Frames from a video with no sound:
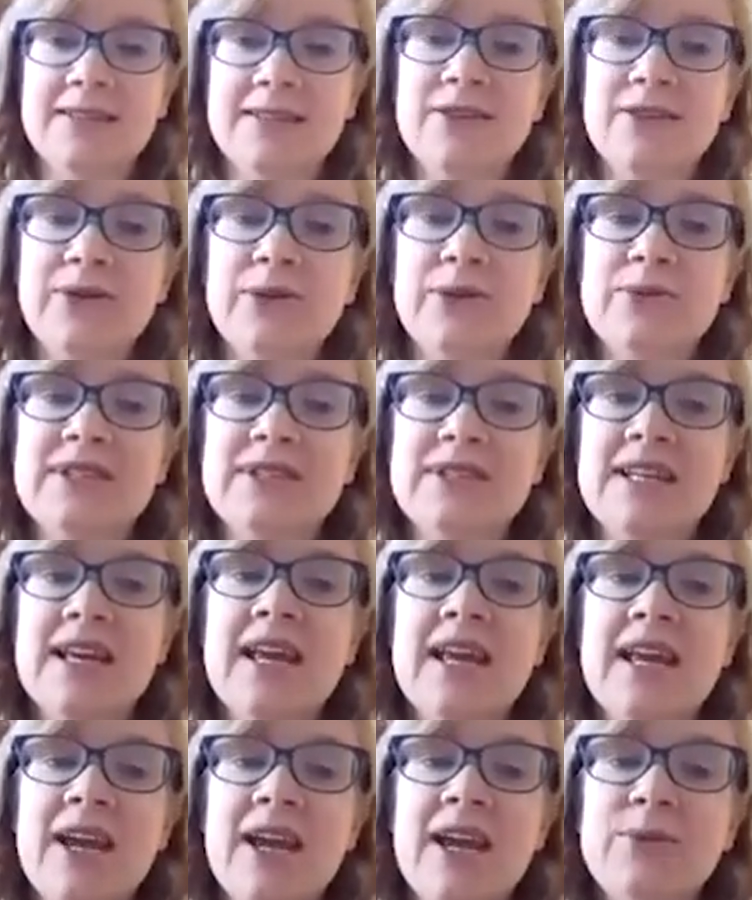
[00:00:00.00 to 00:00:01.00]
So
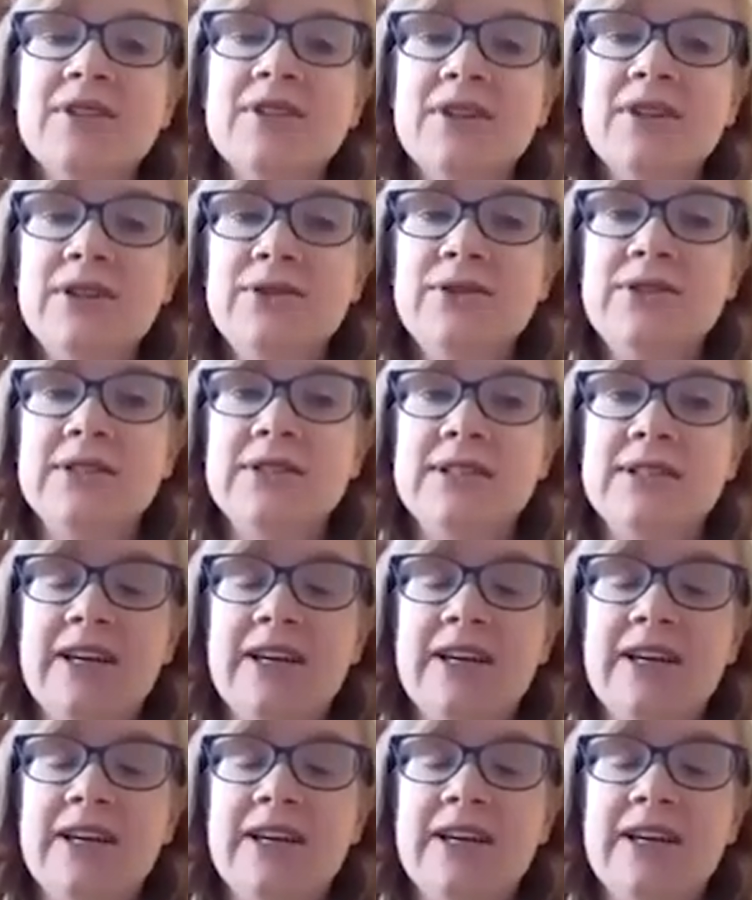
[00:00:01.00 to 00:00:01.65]
it was included. I